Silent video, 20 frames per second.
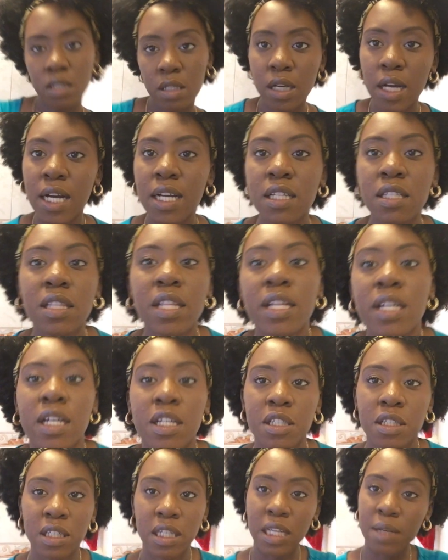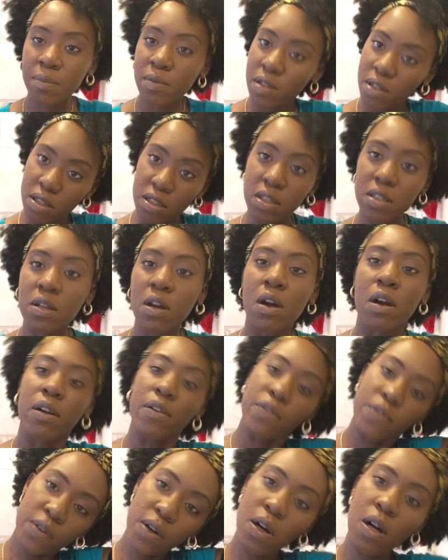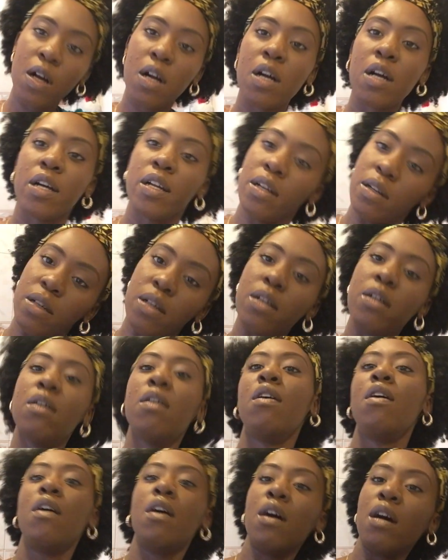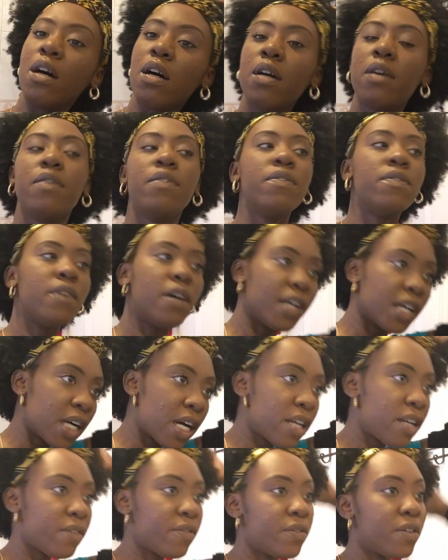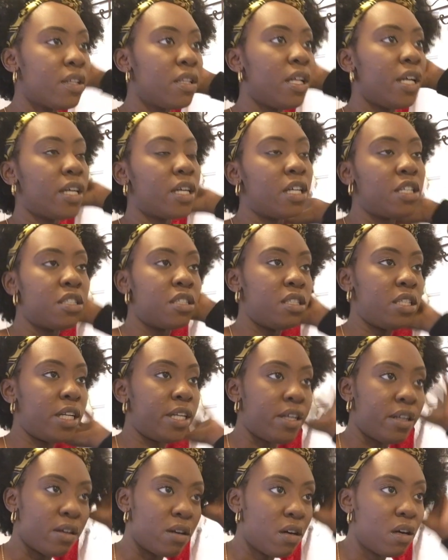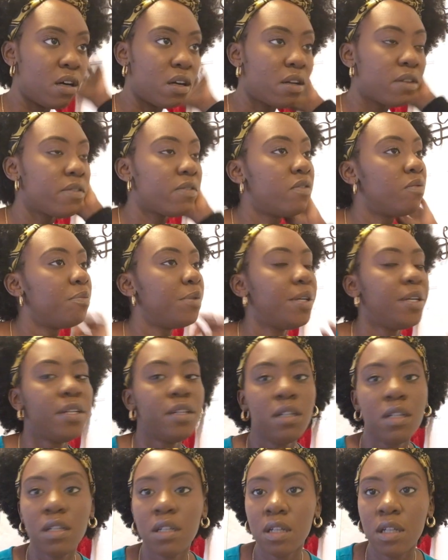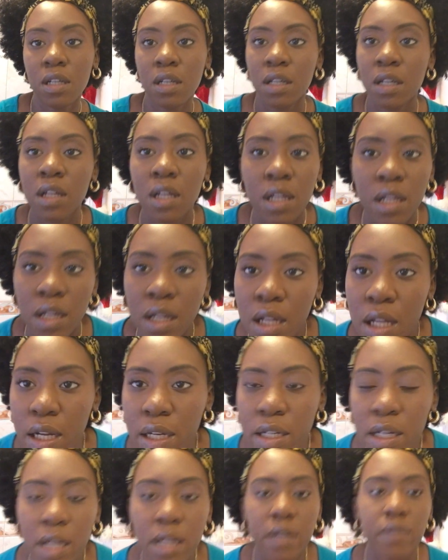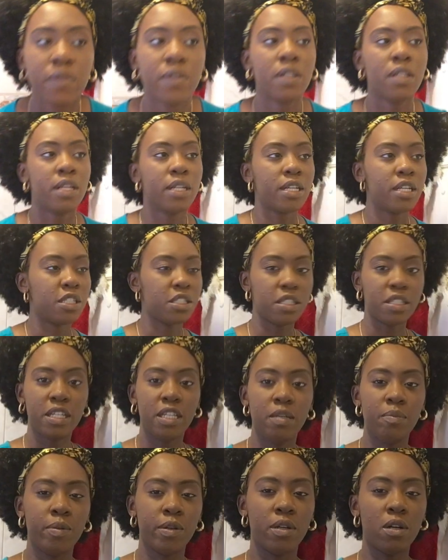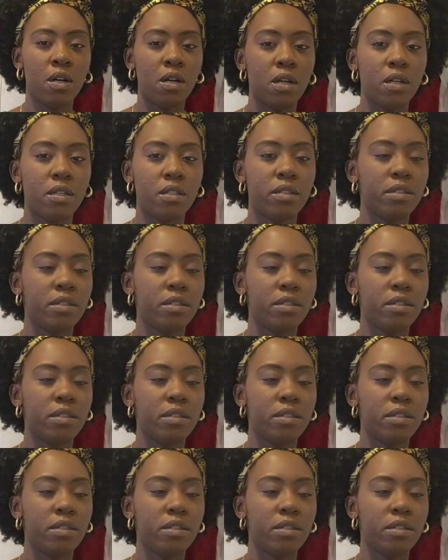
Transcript: Do you guys think I should keep the scarf on or off? I kind of feel like I should take it off, but I kind of feel like I should keep it on.